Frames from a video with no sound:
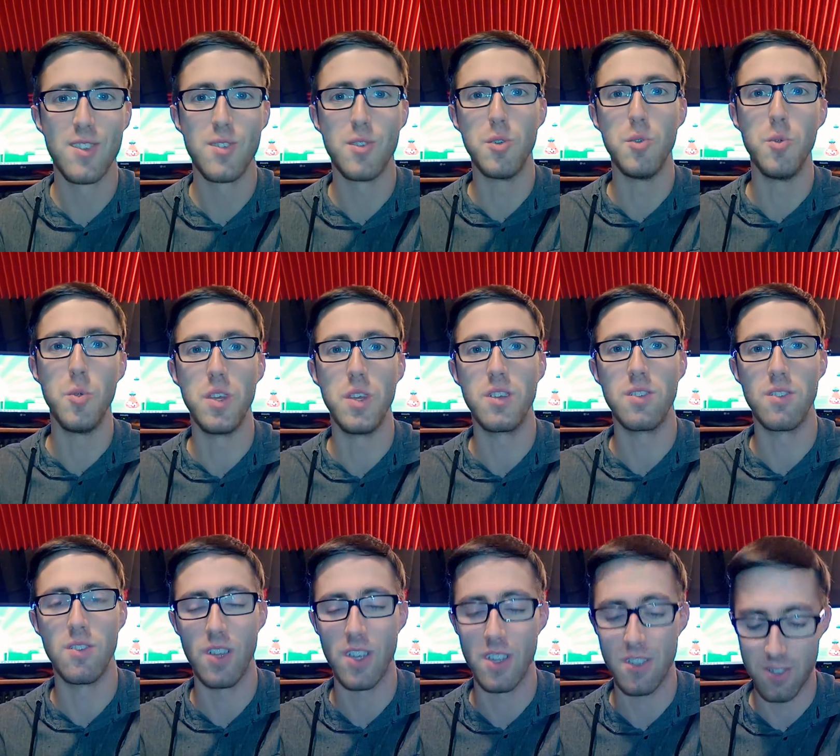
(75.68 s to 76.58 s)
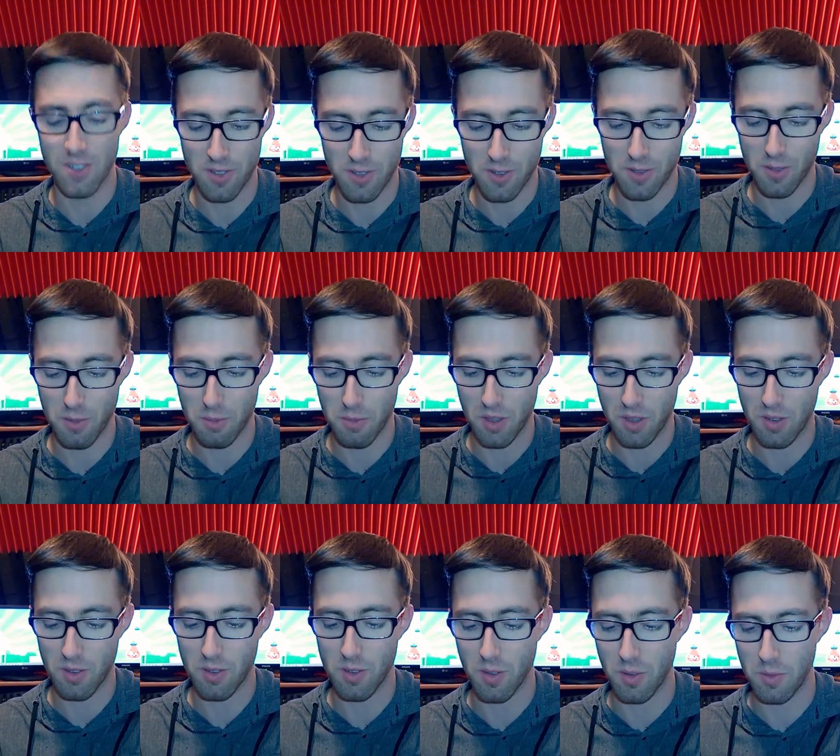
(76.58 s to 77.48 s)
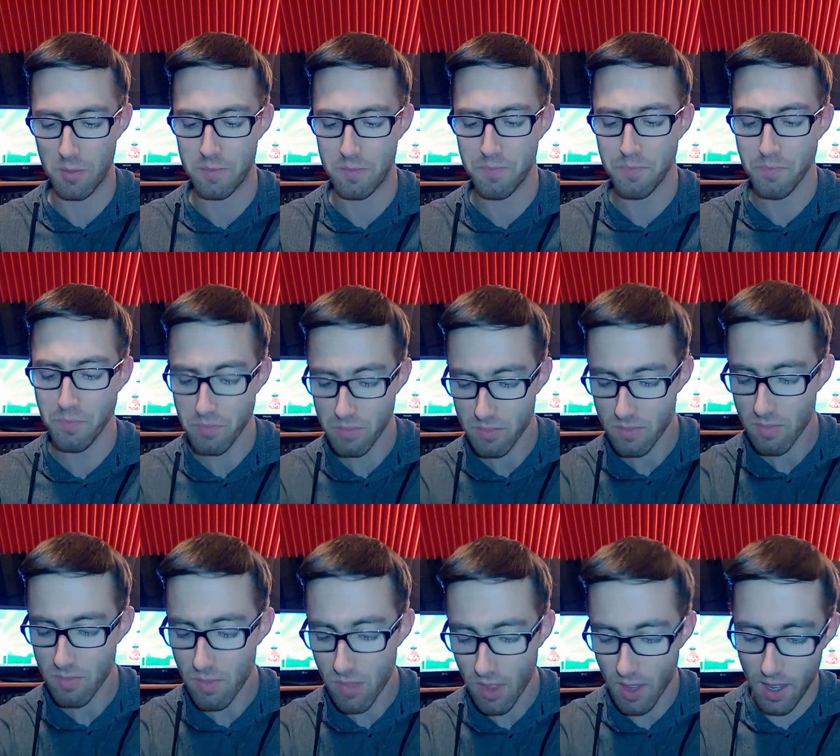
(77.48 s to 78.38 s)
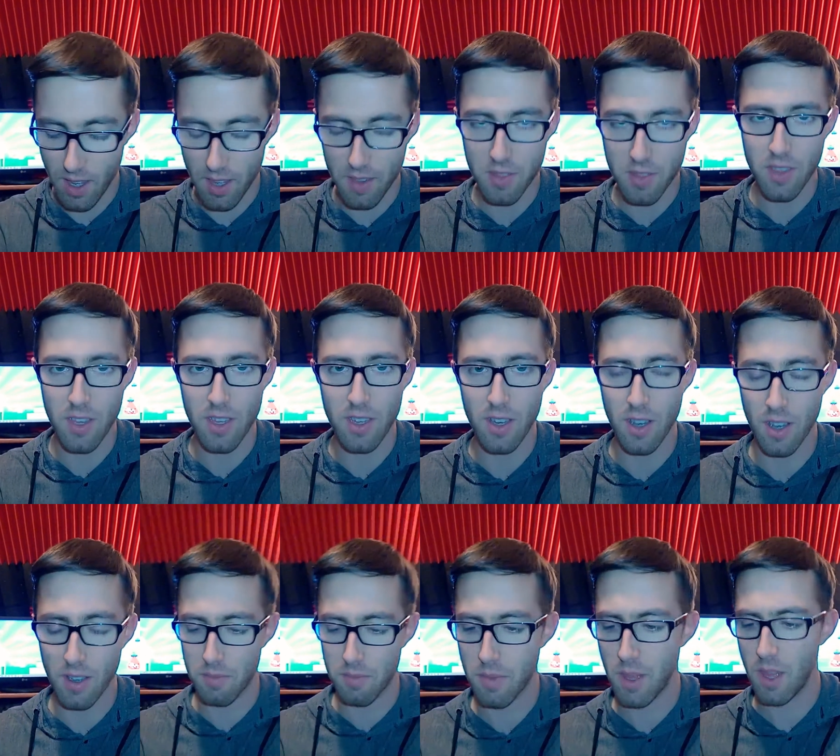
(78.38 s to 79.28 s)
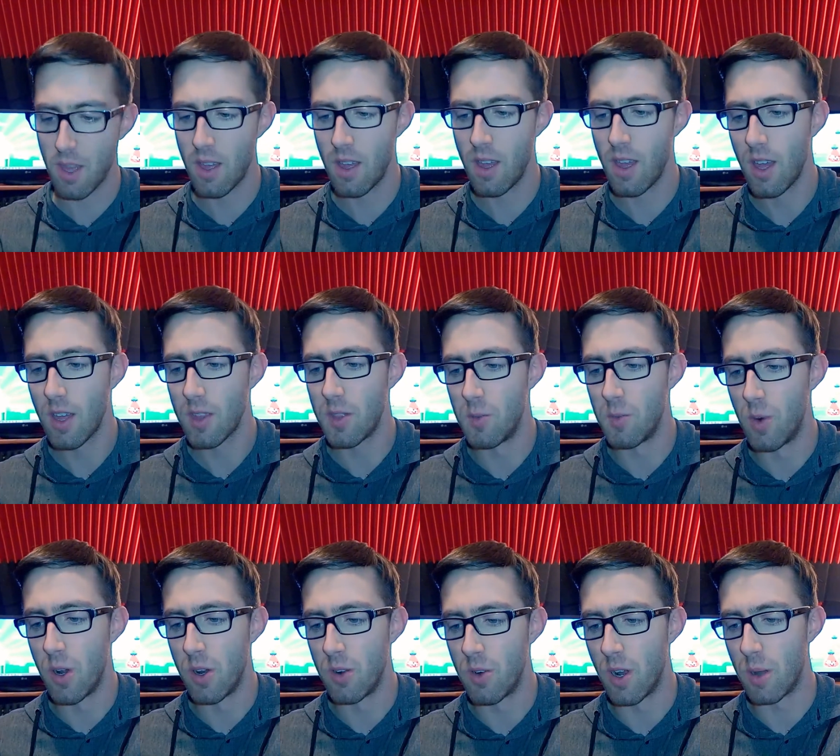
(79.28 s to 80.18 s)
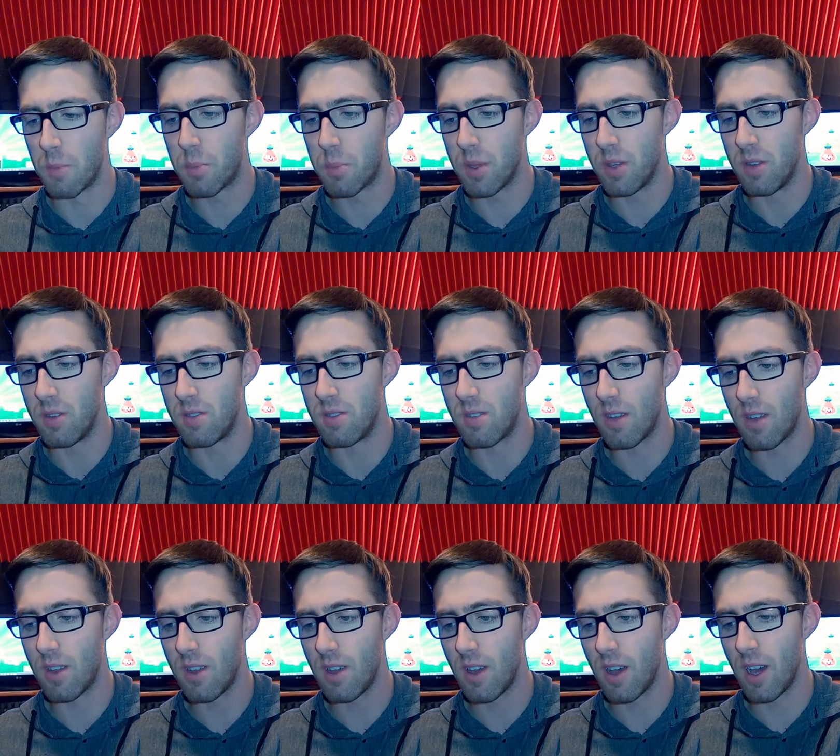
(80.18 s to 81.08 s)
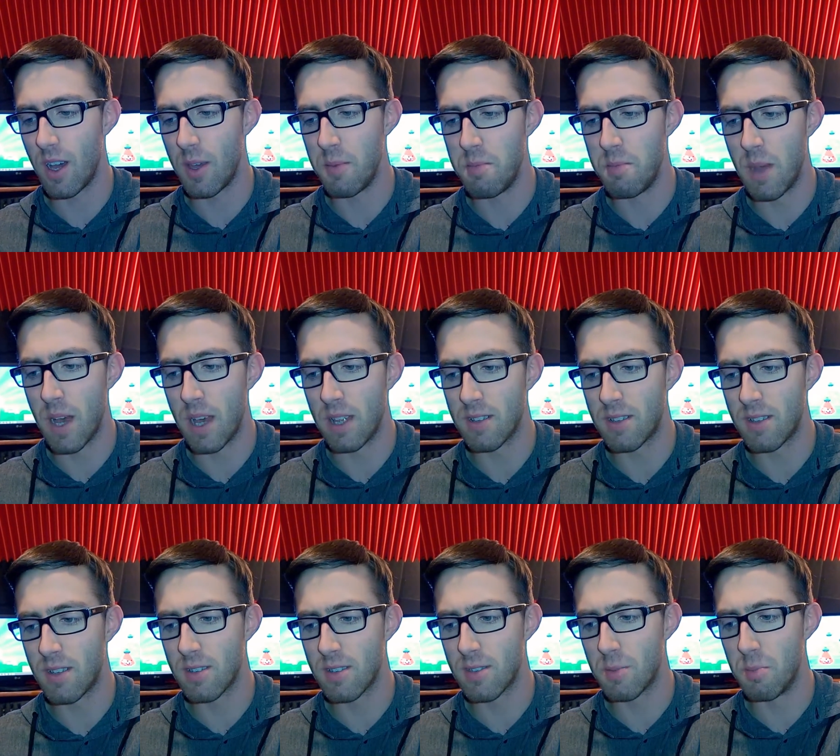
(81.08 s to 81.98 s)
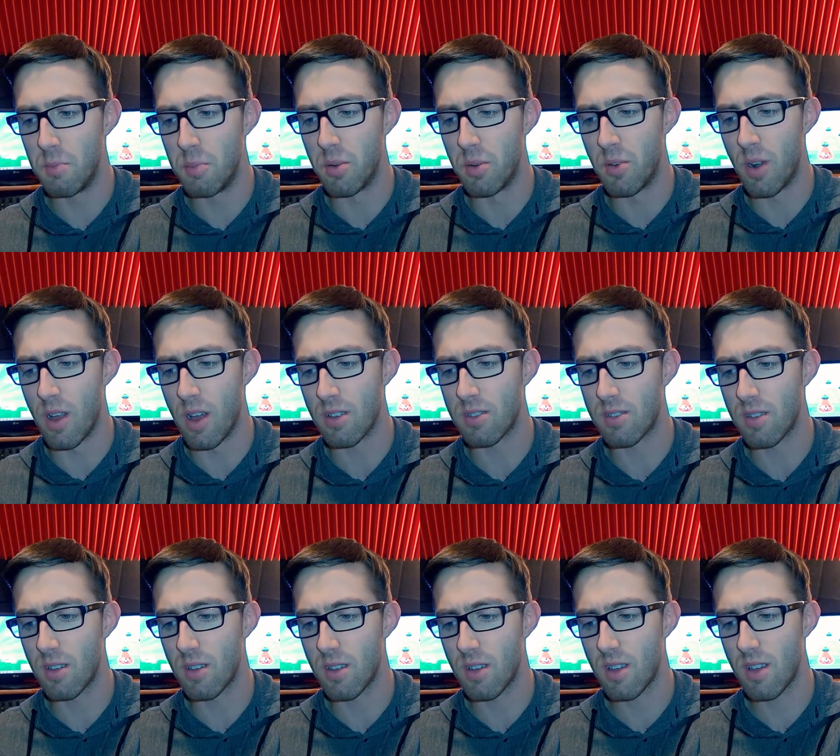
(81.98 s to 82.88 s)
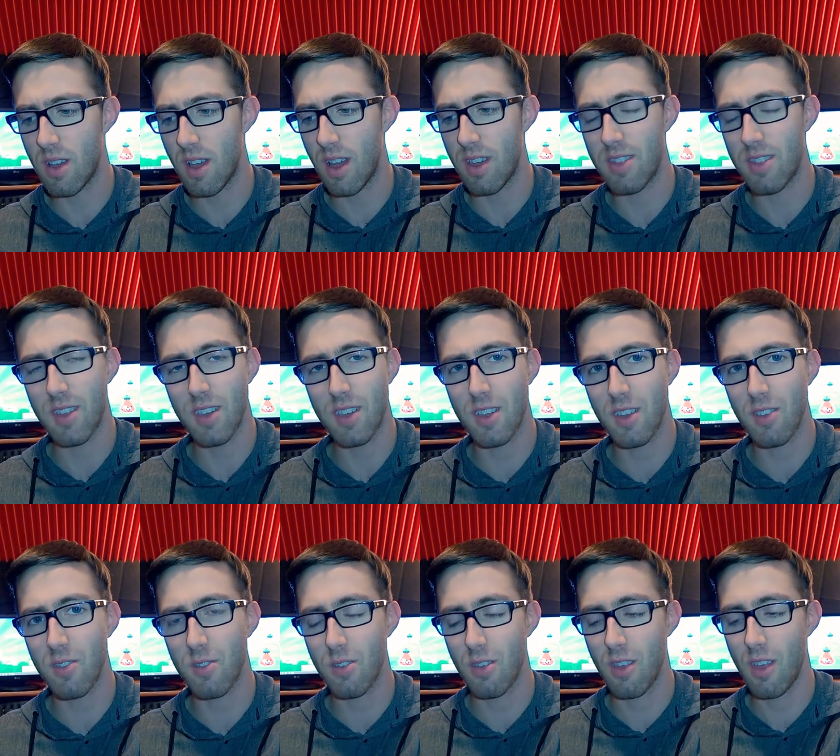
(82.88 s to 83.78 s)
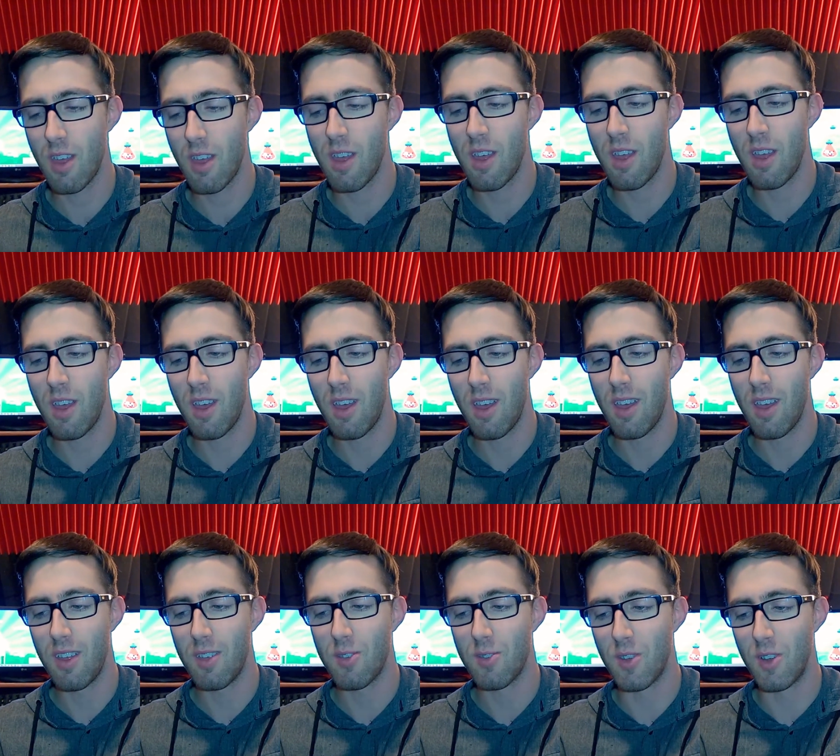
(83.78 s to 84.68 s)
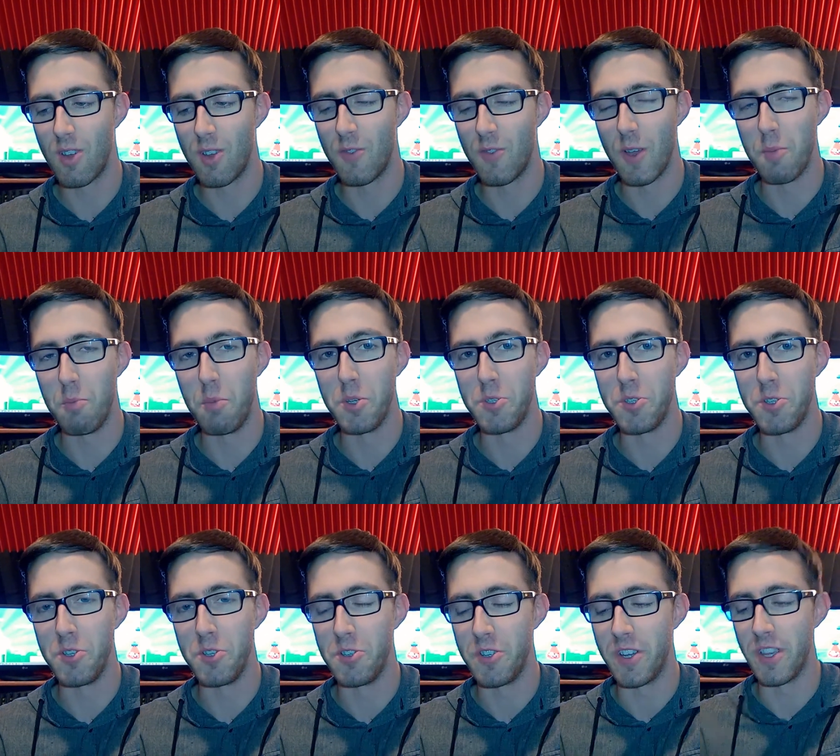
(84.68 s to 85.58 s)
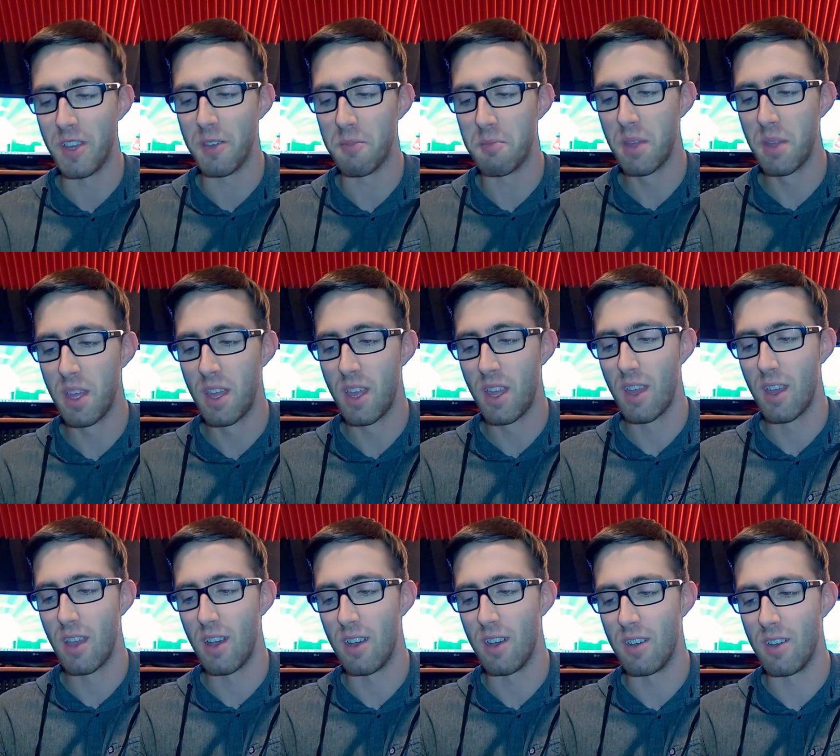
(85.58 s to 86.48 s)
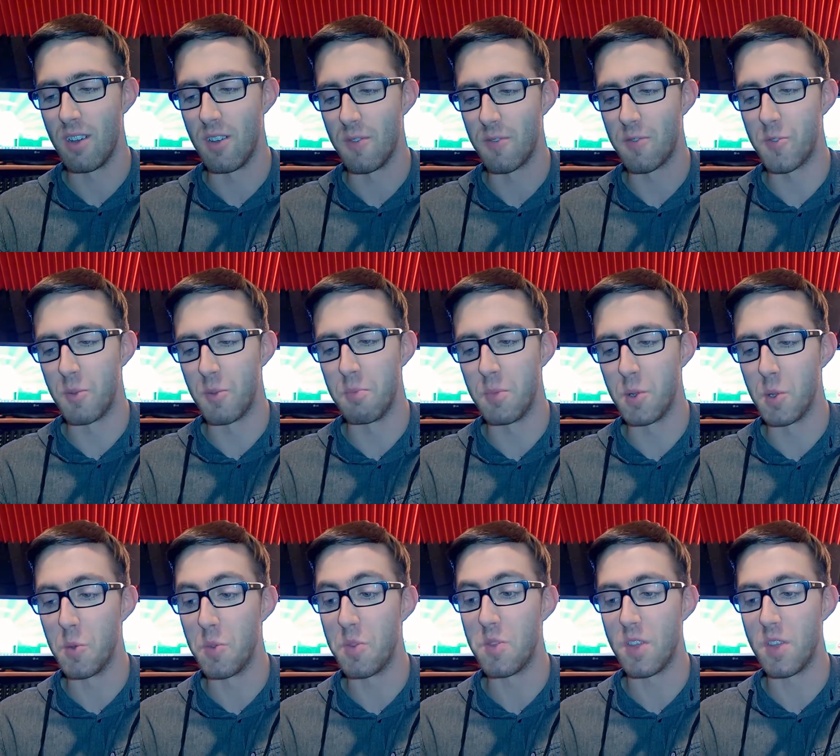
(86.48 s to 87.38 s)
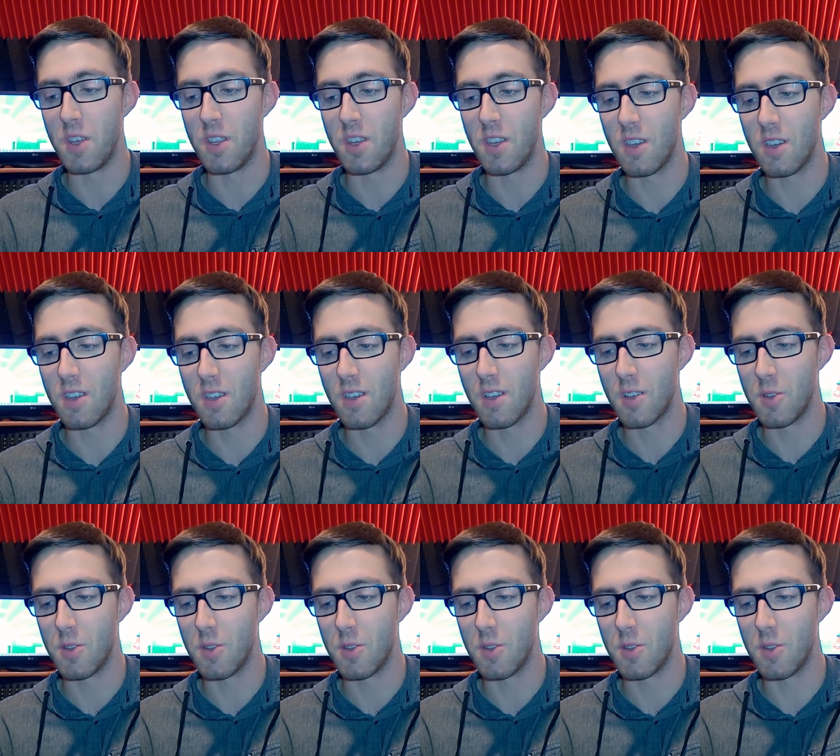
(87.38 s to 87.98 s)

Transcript: 2 weeks later or something. So, and the runner-up is Eimantas Barasa, I think it is. Sorry if I butcher your name. From Lithuania.